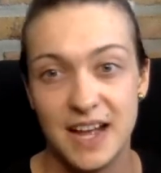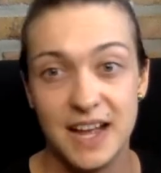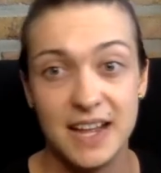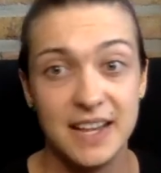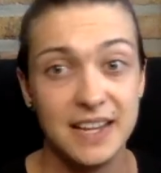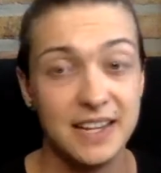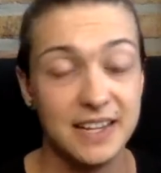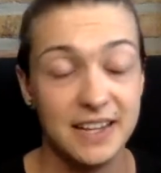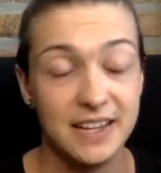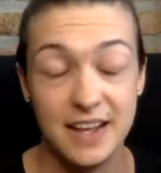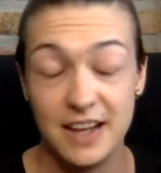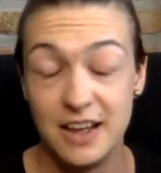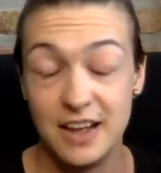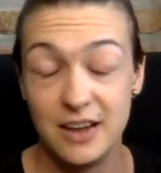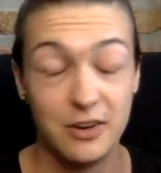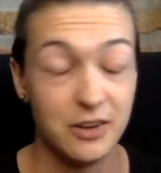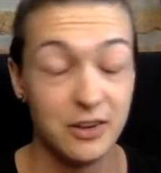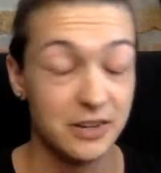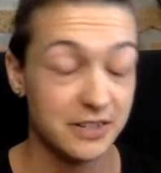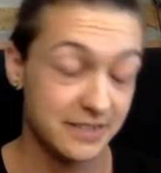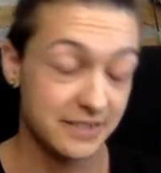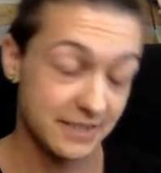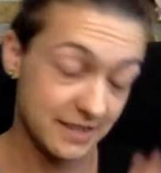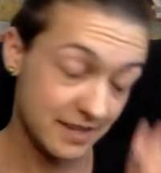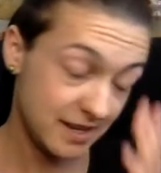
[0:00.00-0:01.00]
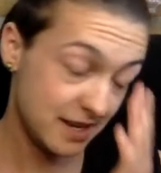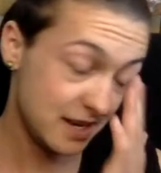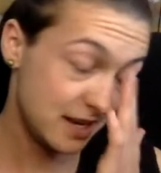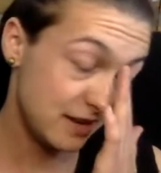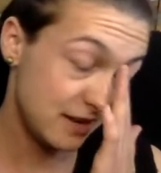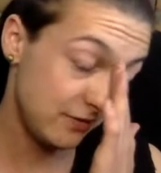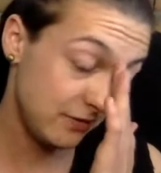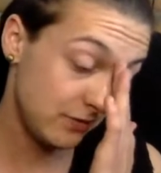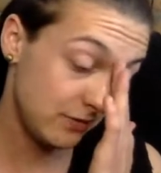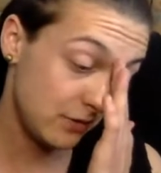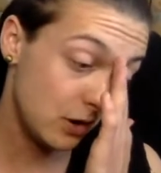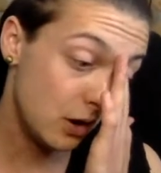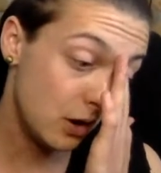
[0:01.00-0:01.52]
I honestly,
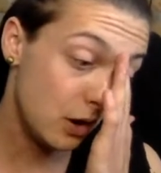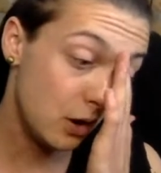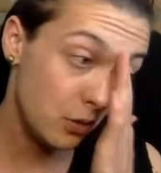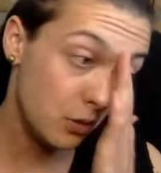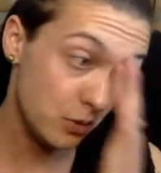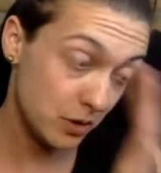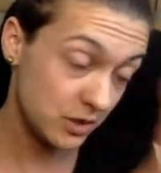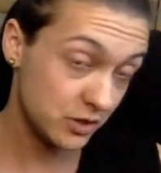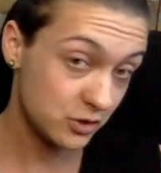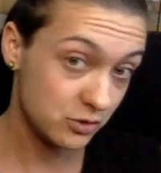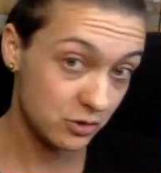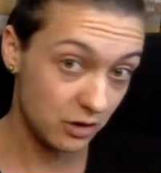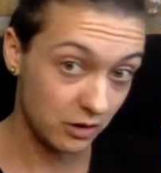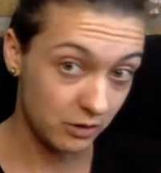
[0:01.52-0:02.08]
I've always